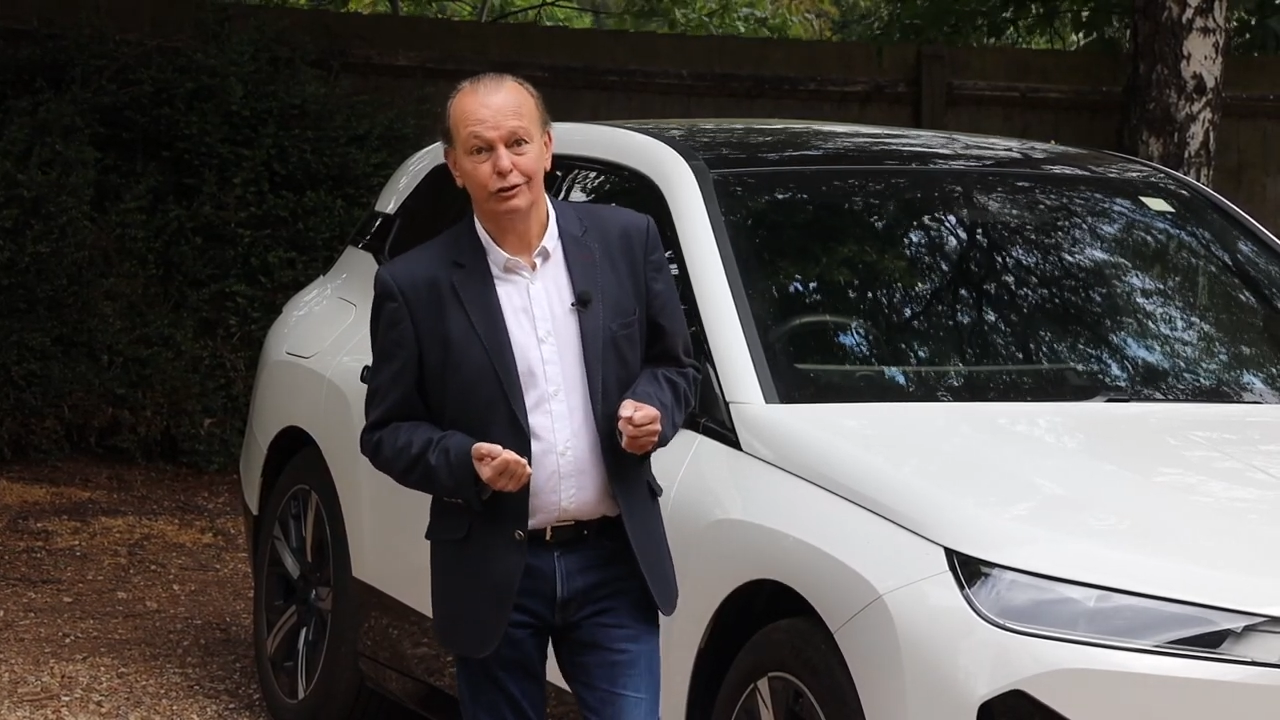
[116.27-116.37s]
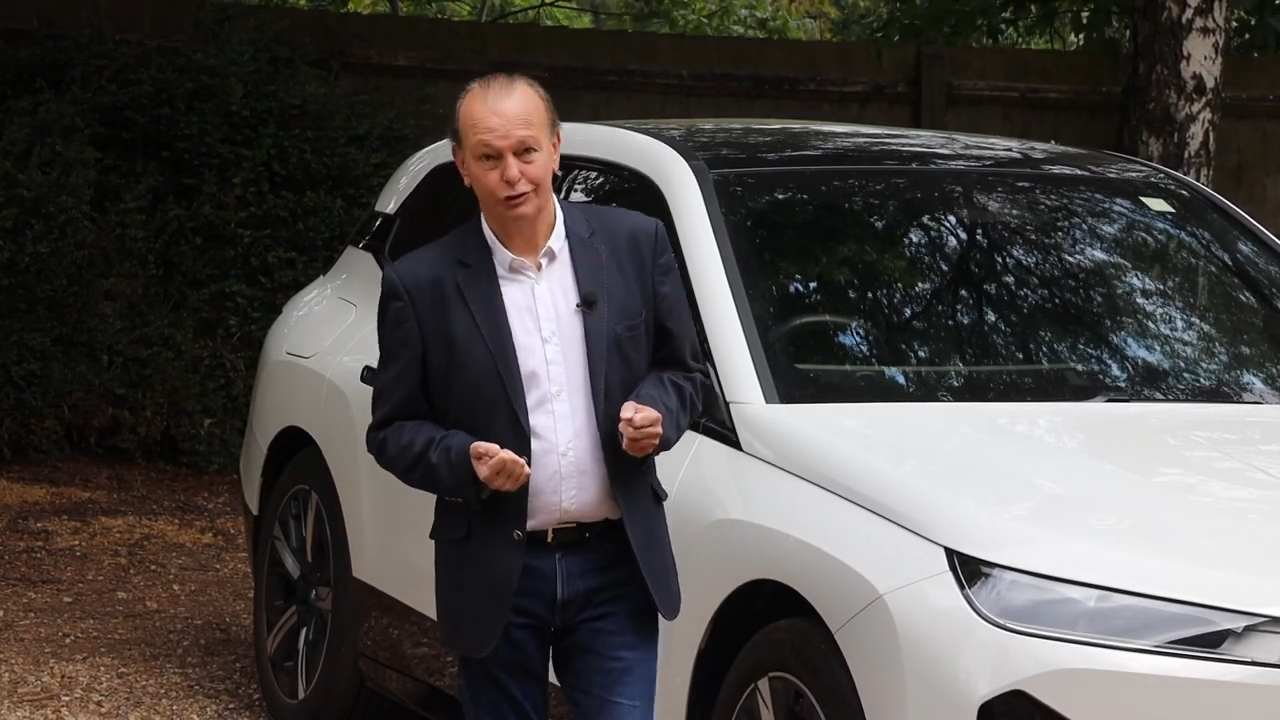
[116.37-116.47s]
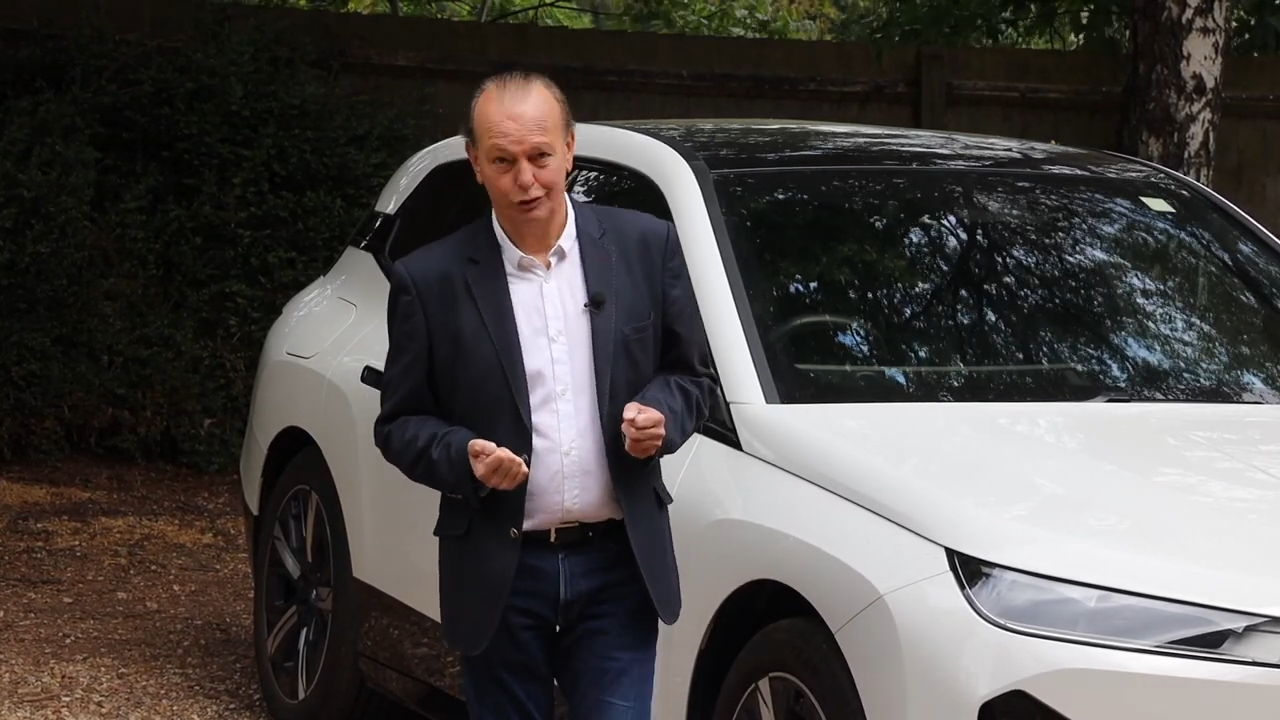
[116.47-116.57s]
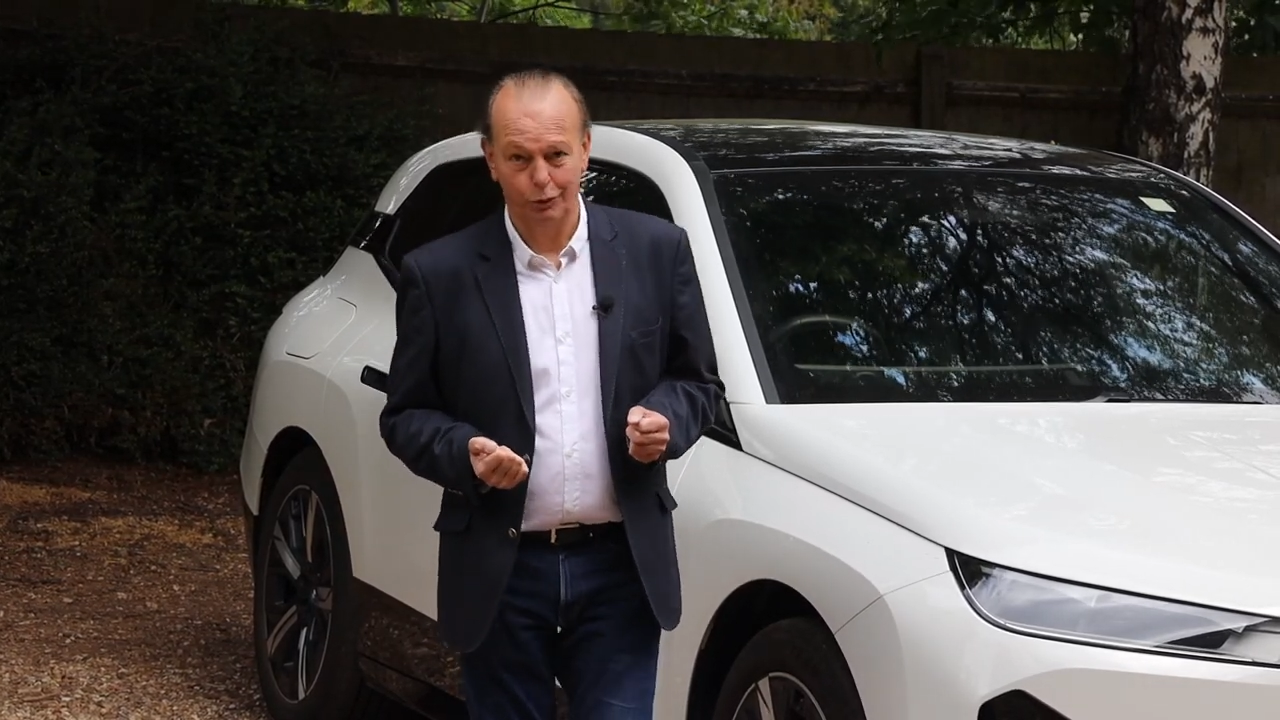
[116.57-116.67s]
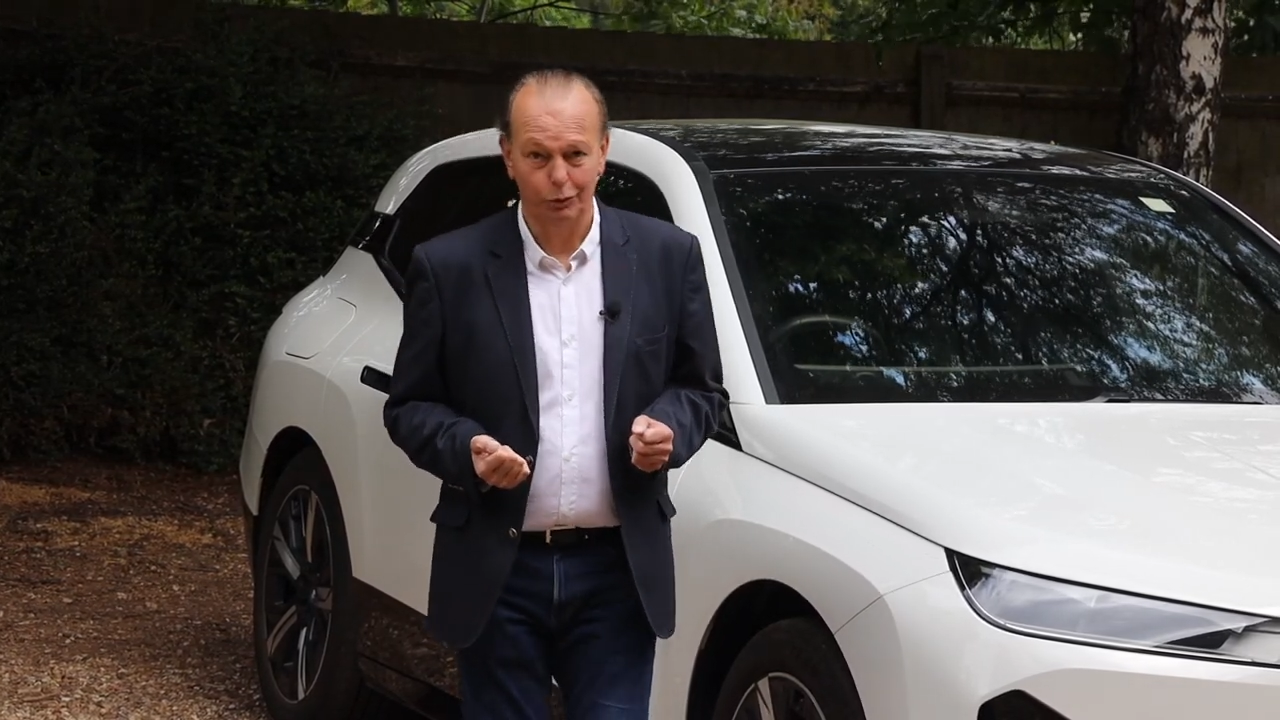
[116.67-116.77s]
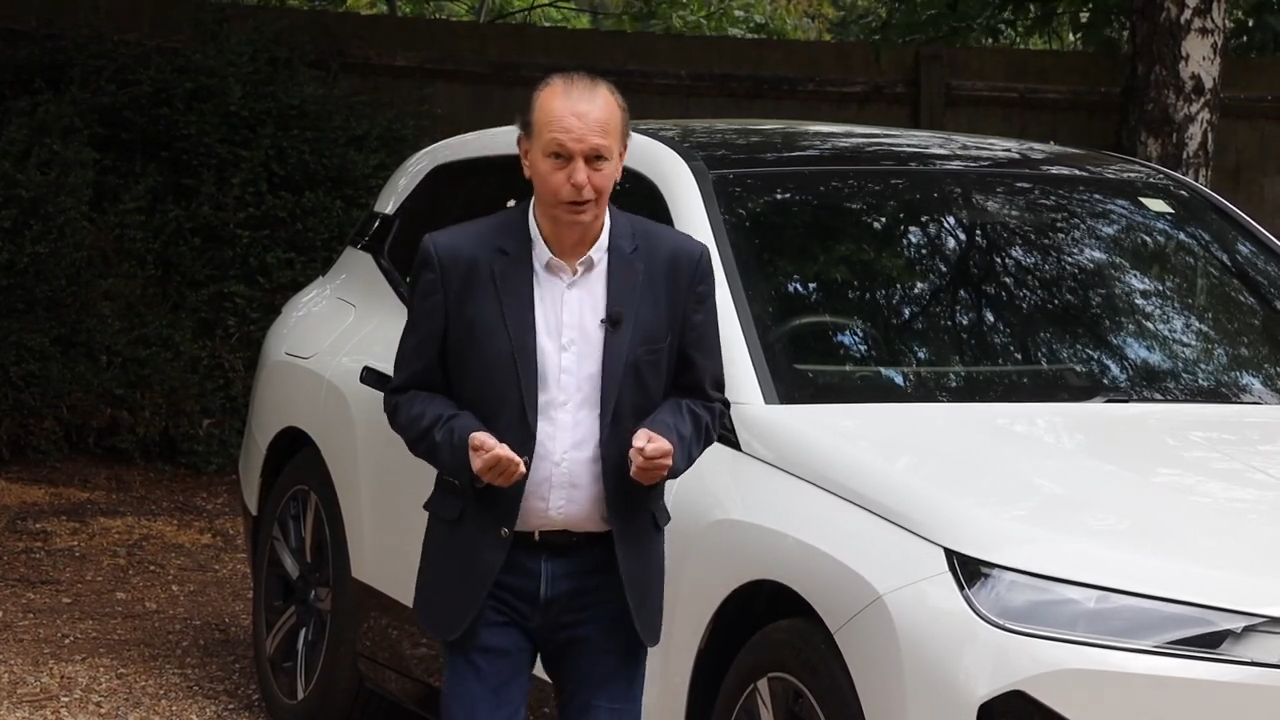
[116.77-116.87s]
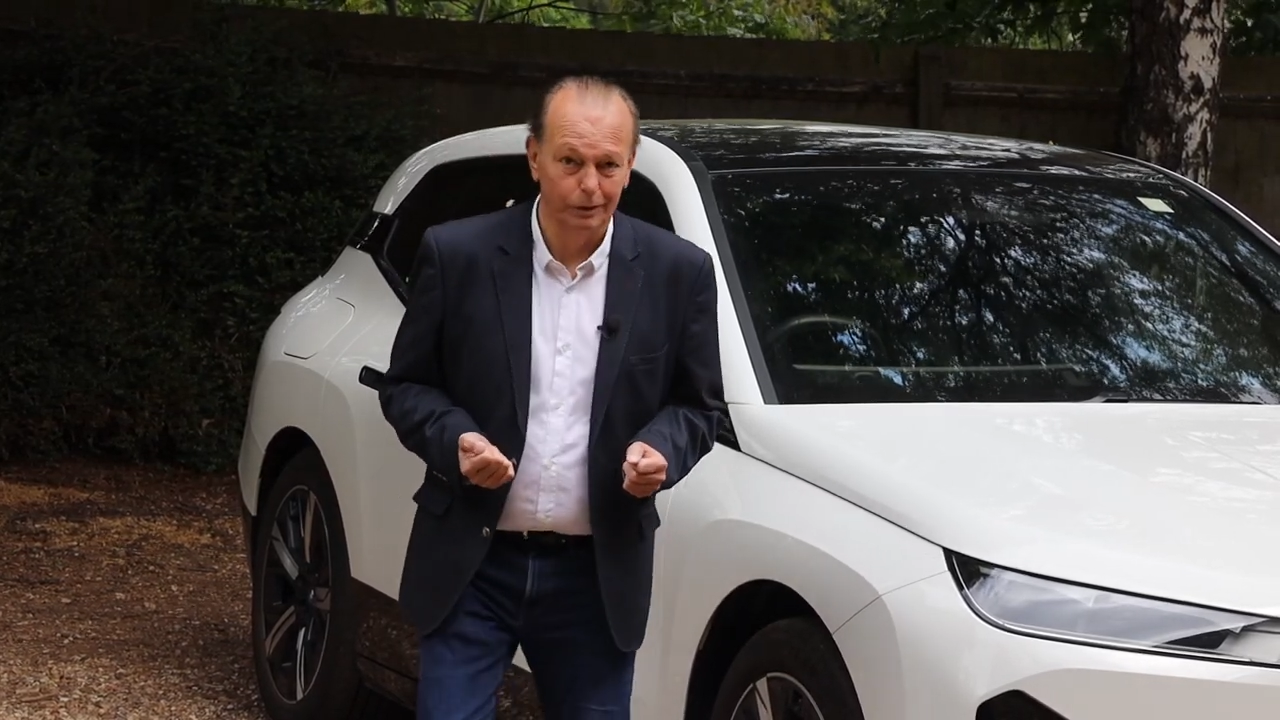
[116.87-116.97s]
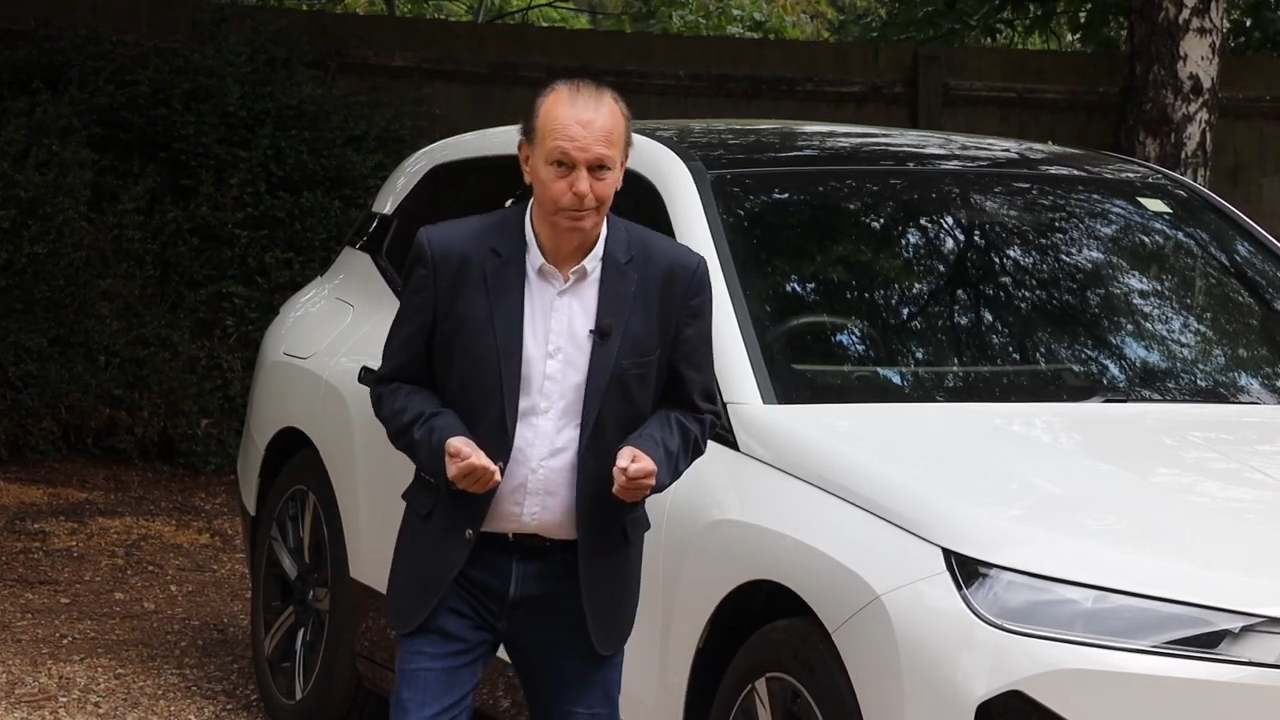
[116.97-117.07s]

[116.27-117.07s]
soon.